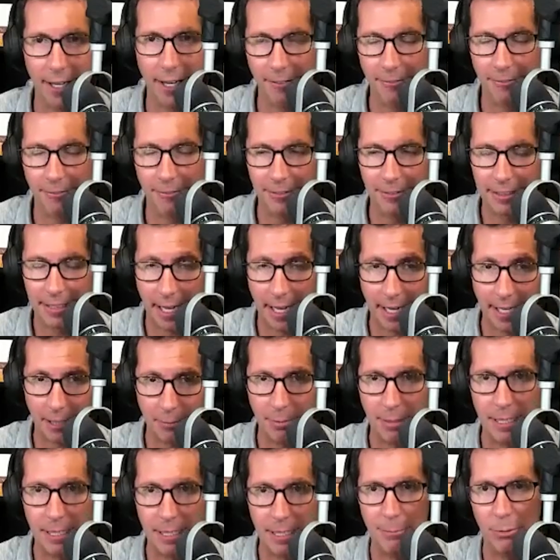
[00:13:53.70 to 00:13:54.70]
of
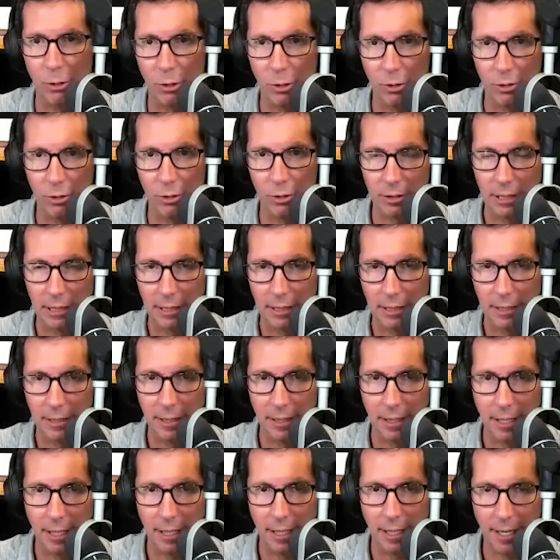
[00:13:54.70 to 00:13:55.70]
getting people
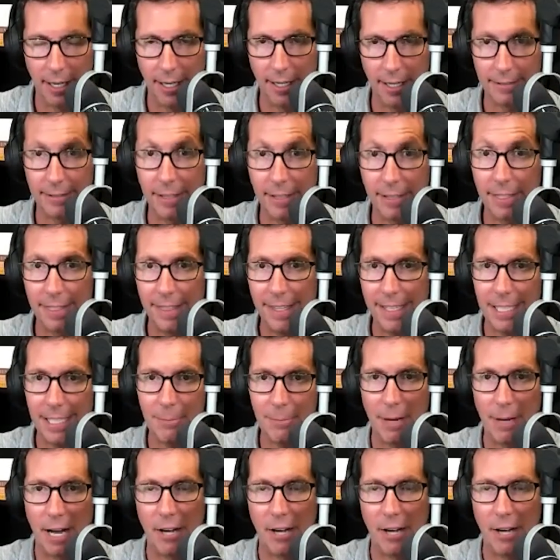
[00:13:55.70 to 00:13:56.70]
uh, to think
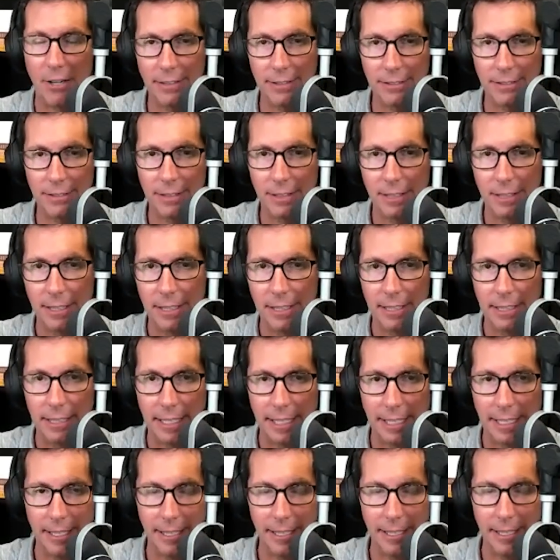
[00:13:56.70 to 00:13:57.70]
about it
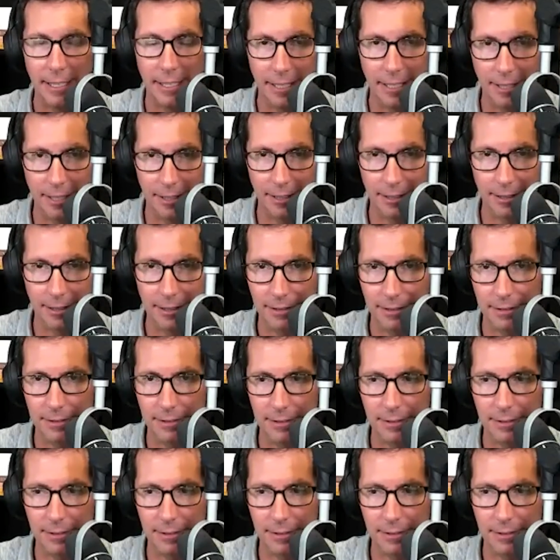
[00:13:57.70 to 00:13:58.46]
in in a,